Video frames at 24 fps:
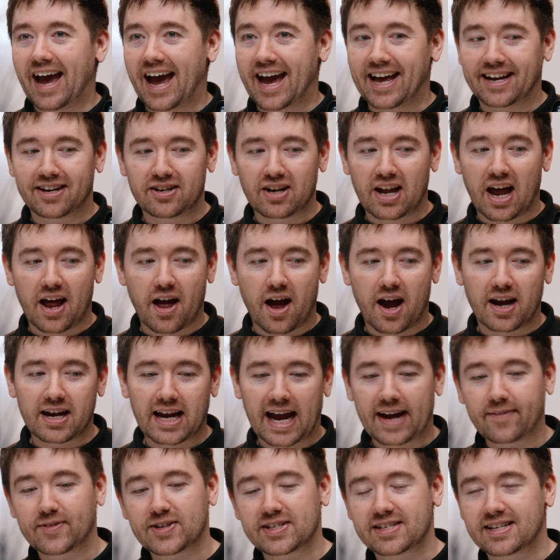And I
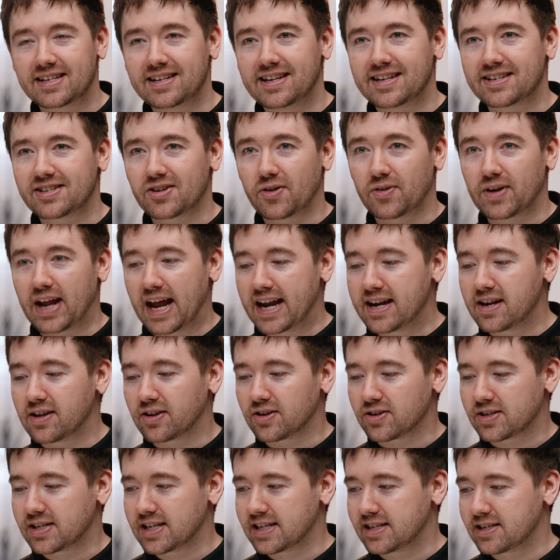haven't seen this on any
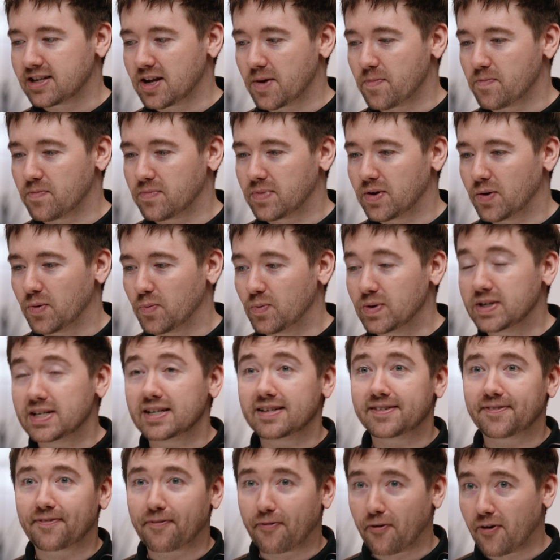other system, which
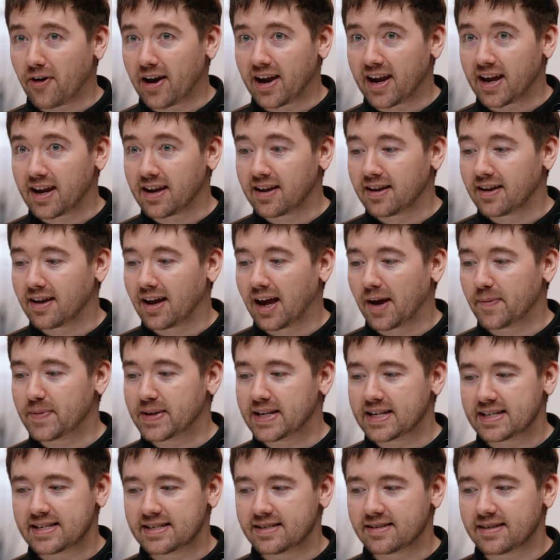is free I mean,
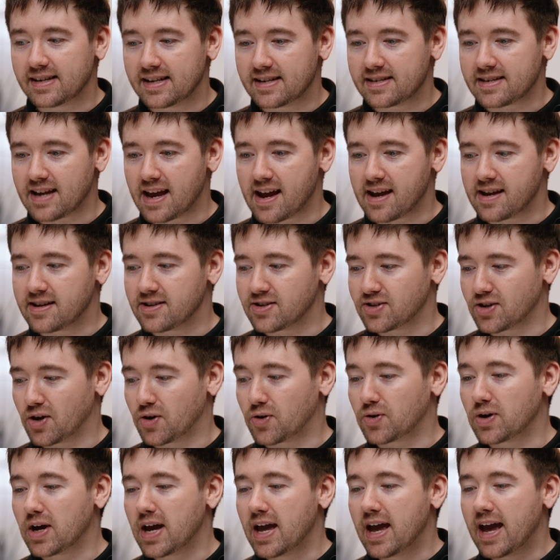this is insane.
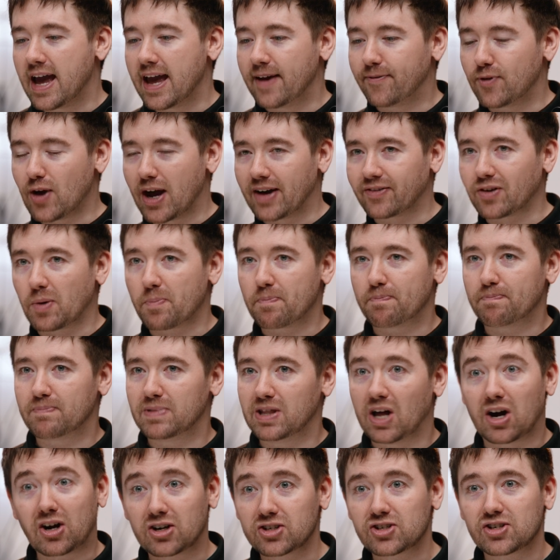So if you have a
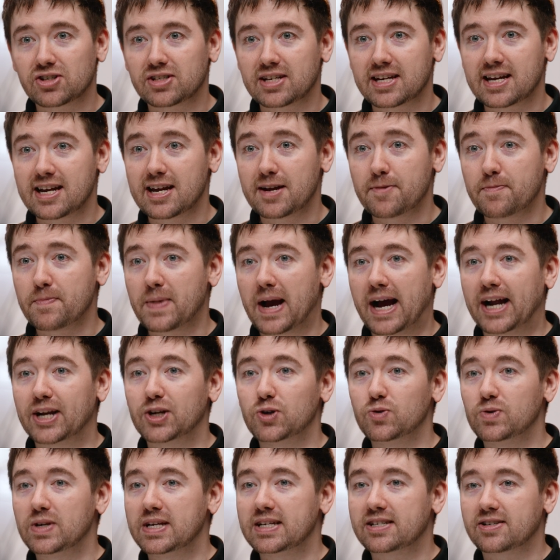larger team and
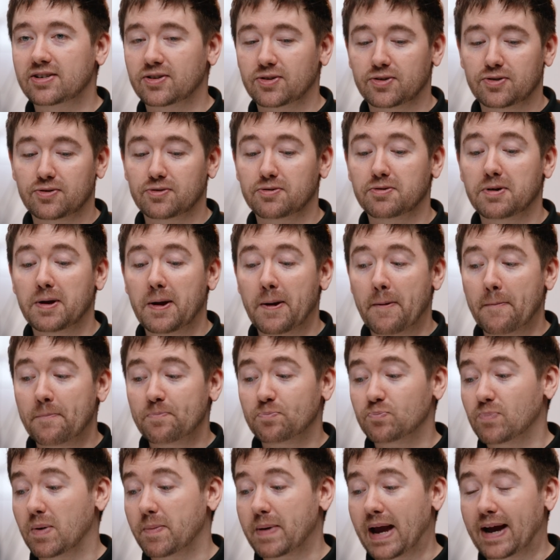you need to
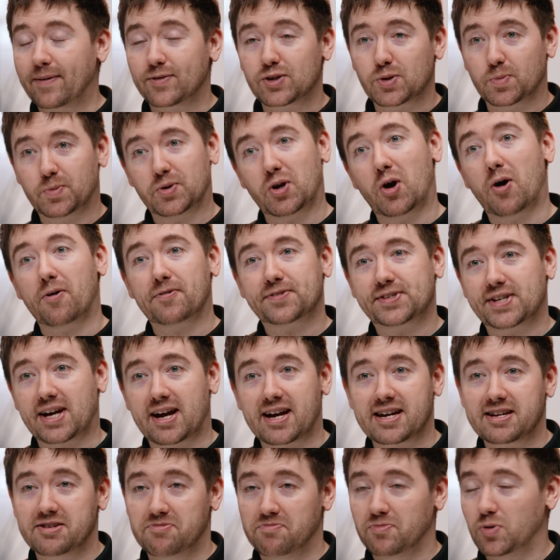maybe have someone
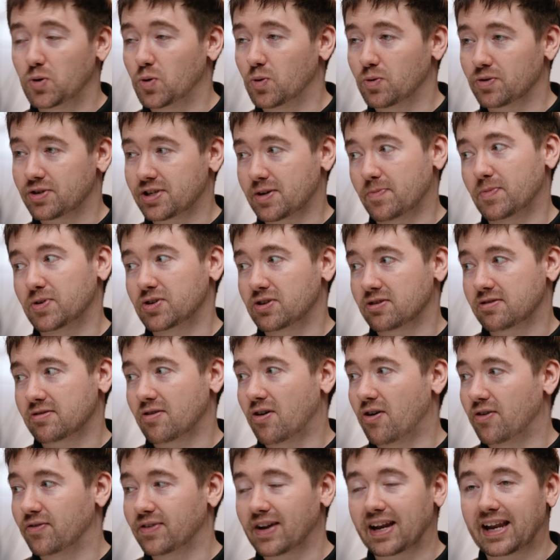offsite or someone just
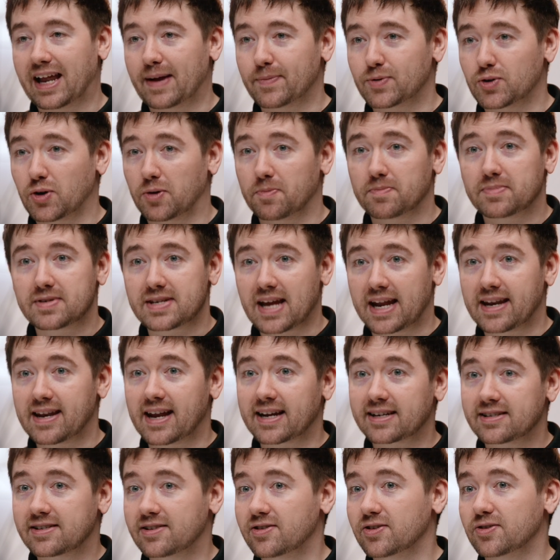on the laptop sat
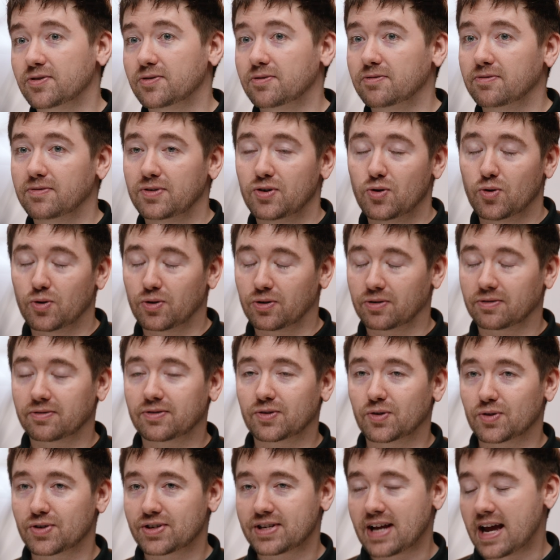next to your
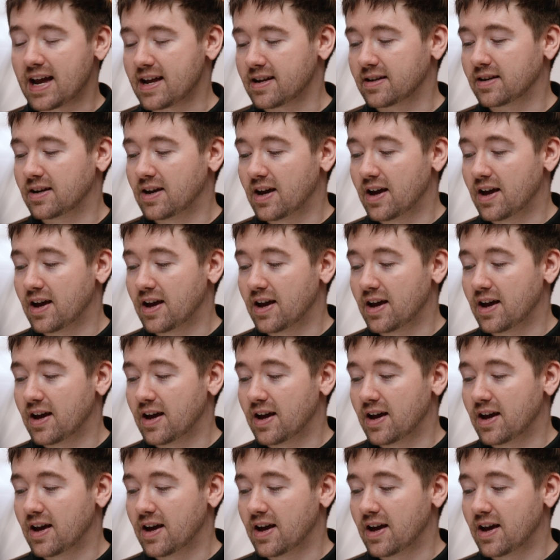your set,